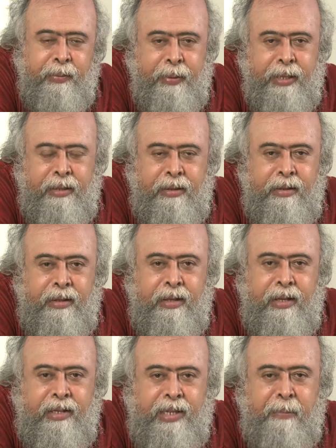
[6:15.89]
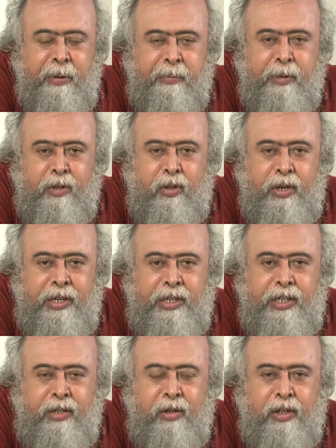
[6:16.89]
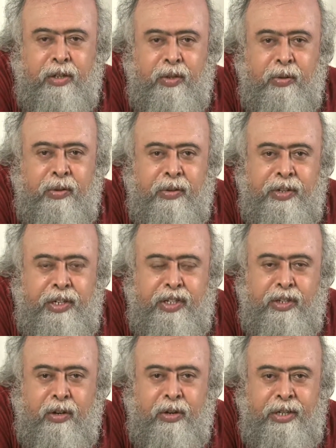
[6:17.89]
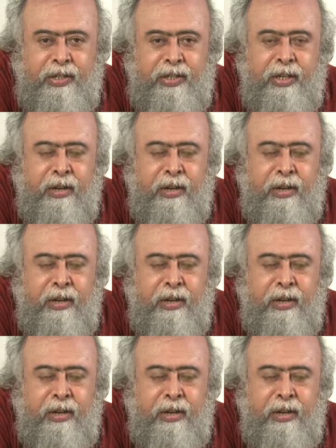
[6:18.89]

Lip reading: Well, some people do it in order to read stories,